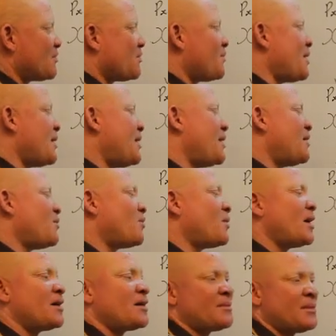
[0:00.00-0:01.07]
while
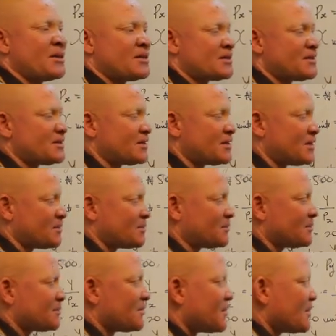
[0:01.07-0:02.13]
Y remains the
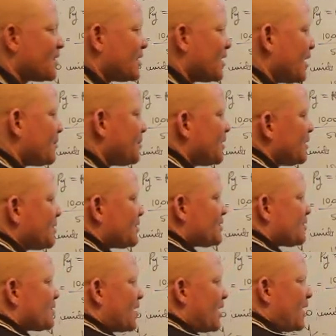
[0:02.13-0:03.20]
same, that
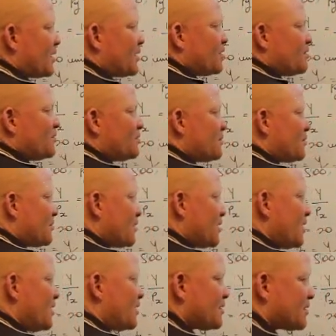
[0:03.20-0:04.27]
means at the new
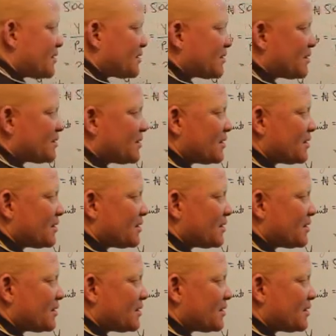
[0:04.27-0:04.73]
case,